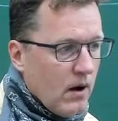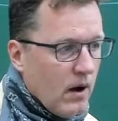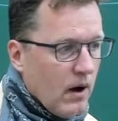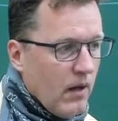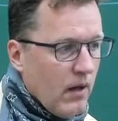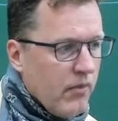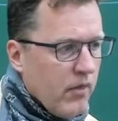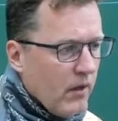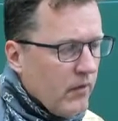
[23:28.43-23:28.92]

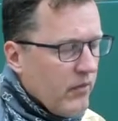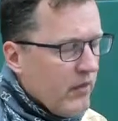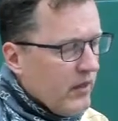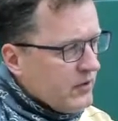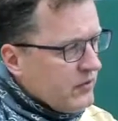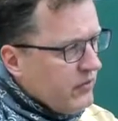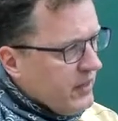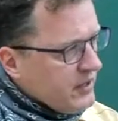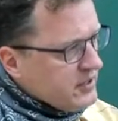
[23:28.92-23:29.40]
Uh, the,
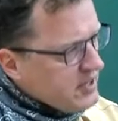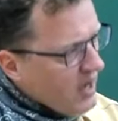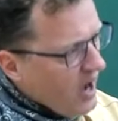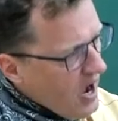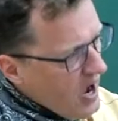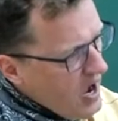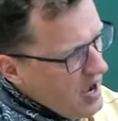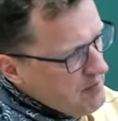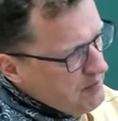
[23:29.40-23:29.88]
the, the
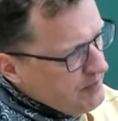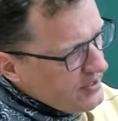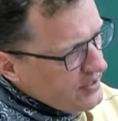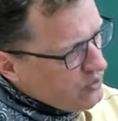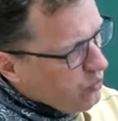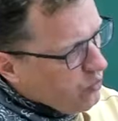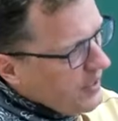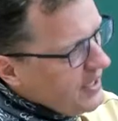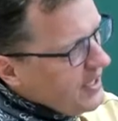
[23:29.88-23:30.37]
time
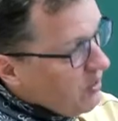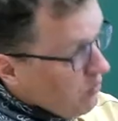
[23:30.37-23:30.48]
between